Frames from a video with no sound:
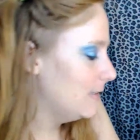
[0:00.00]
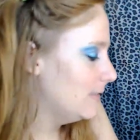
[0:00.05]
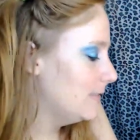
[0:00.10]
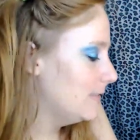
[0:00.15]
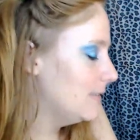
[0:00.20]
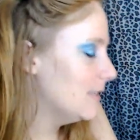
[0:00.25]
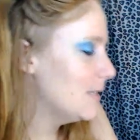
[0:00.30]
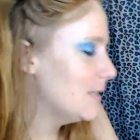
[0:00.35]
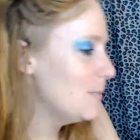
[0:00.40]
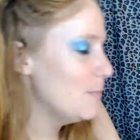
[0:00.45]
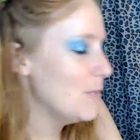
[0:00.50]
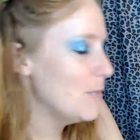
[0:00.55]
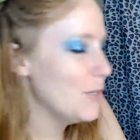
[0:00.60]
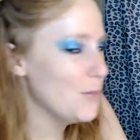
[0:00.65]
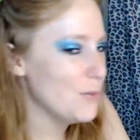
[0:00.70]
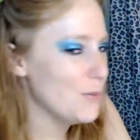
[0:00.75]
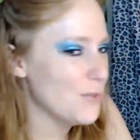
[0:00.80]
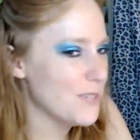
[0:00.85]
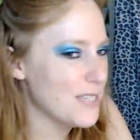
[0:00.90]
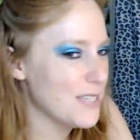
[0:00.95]
The
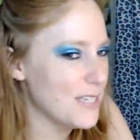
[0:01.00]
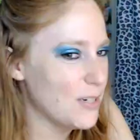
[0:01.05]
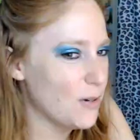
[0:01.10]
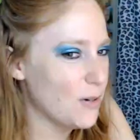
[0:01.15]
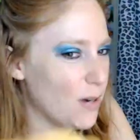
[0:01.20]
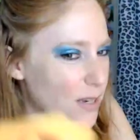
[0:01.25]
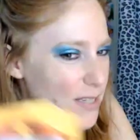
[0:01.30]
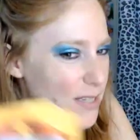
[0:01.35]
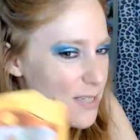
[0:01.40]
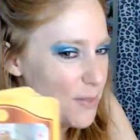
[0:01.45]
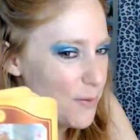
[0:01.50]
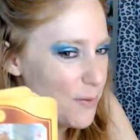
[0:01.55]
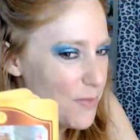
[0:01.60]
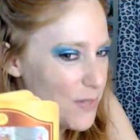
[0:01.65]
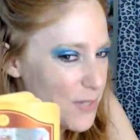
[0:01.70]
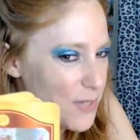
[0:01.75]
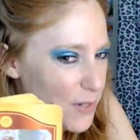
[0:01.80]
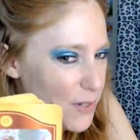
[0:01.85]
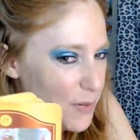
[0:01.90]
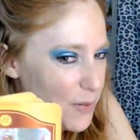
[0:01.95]
muse. And you're also in
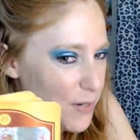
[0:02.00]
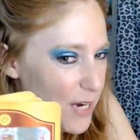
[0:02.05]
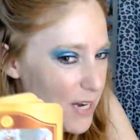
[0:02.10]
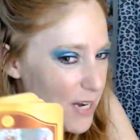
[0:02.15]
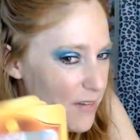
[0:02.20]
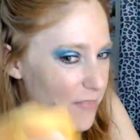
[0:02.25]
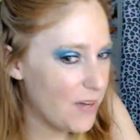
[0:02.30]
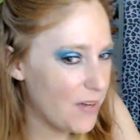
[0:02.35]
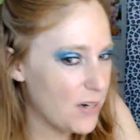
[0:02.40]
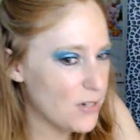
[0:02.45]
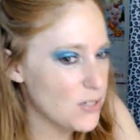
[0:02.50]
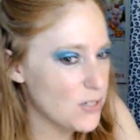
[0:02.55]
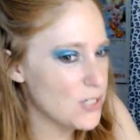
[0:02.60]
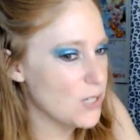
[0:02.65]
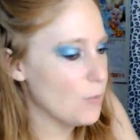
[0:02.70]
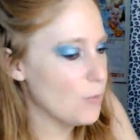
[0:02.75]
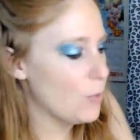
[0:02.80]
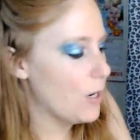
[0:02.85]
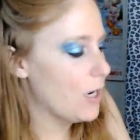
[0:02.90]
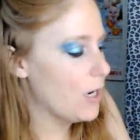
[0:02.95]
this creative energy
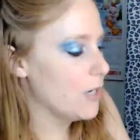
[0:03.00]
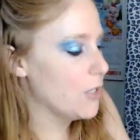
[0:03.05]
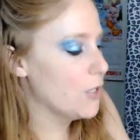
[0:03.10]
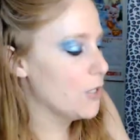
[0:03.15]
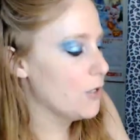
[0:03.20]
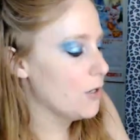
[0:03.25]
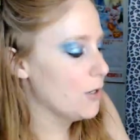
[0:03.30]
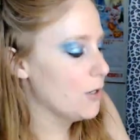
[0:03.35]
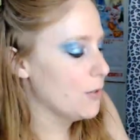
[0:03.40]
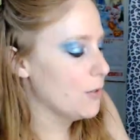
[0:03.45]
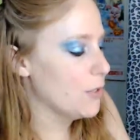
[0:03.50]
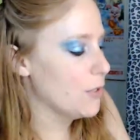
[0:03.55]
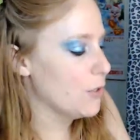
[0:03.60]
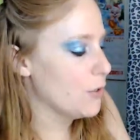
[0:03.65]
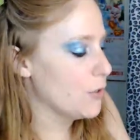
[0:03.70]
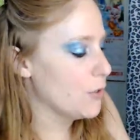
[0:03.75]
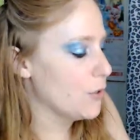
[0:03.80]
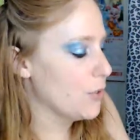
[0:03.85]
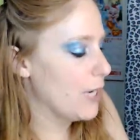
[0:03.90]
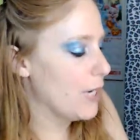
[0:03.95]
where you're
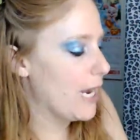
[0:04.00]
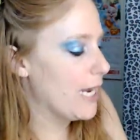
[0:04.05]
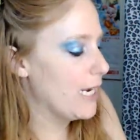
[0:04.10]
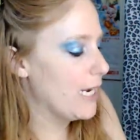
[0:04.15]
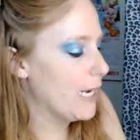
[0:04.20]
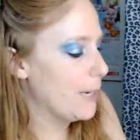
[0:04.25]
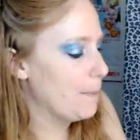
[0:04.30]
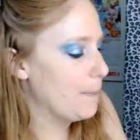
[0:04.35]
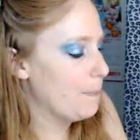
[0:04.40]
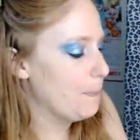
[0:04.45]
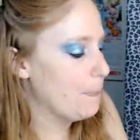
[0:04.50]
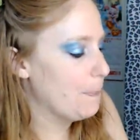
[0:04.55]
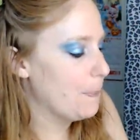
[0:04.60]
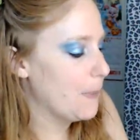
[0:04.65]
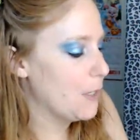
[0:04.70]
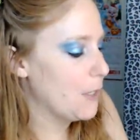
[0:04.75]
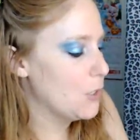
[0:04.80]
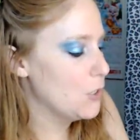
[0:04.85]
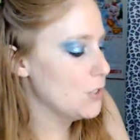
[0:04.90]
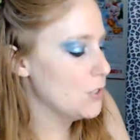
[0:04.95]
creating
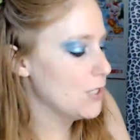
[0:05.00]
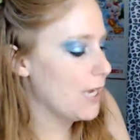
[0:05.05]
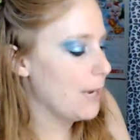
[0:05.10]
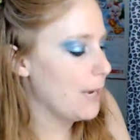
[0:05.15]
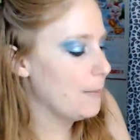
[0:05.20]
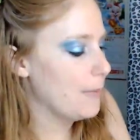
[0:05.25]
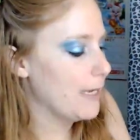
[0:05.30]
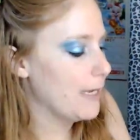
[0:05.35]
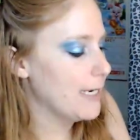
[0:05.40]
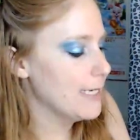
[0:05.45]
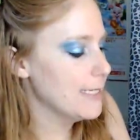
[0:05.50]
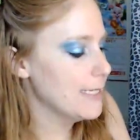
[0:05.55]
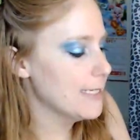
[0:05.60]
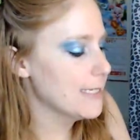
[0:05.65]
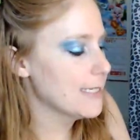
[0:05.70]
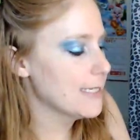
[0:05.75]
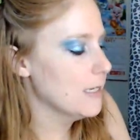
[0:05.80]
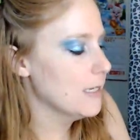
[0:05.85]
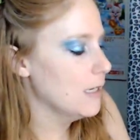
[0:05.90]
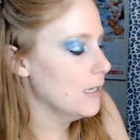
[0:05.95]
your new timelines.
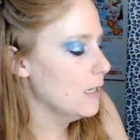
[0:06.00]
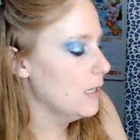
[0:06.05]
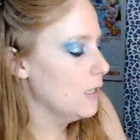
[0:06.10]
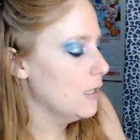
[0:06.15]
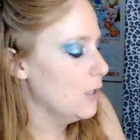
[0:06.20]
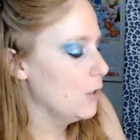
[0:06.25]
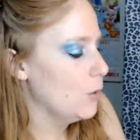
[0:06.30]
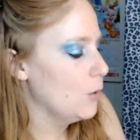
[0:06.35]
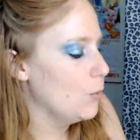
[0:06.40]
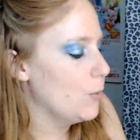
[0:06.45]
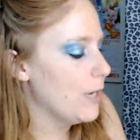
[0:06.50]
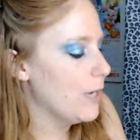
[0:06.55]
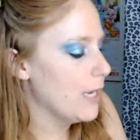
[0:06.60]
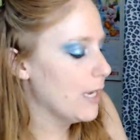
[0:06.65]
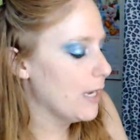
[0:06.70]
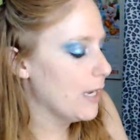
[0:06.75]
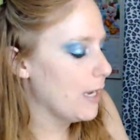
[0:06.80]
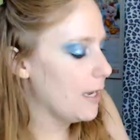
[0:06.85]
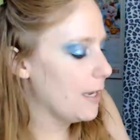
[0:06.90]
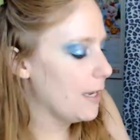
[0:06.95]
We
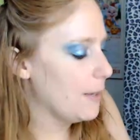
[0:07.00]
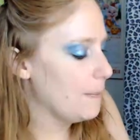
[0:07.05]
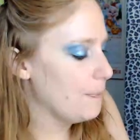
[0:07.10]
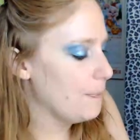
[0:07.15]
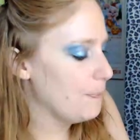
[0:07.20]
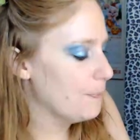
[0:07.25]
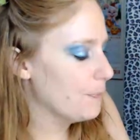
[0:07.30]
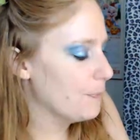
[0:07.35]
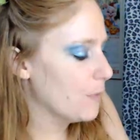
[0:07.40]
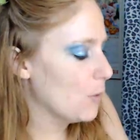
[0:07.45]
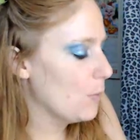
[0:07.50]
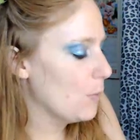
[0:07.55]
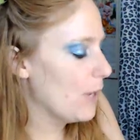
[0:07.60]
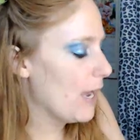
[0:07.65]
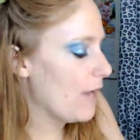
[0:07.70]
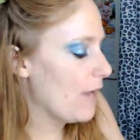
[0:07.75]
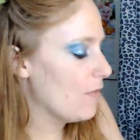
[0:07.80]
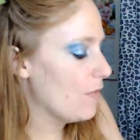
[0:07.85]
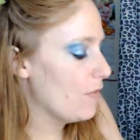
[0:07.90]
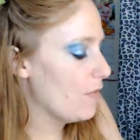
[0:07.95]

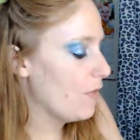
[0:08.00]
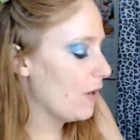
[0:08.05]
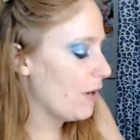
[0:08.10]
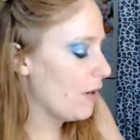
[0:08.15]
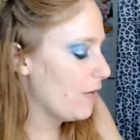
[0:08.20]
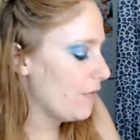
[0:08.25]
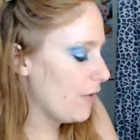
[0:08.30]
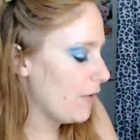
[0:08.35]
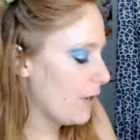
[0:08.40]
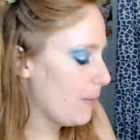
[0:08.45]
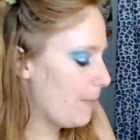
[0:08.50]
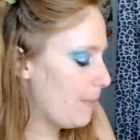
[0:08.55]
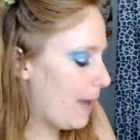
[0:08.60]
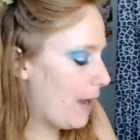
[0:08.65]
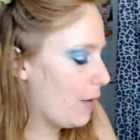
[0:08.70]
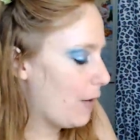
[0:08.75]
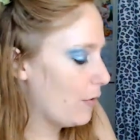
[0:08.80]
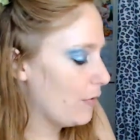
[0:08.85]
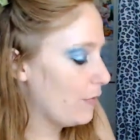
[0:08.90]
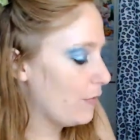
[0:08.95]
have a very, very
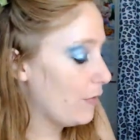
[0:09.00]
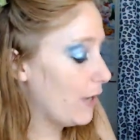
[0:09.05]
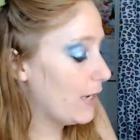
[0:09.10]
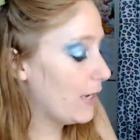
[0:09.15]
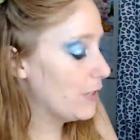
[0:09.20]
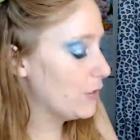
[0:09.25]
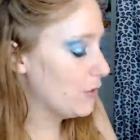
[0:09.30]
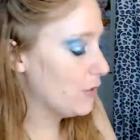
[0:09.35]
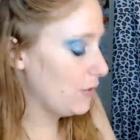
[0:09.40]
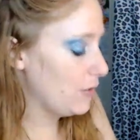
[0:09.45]
powerful, and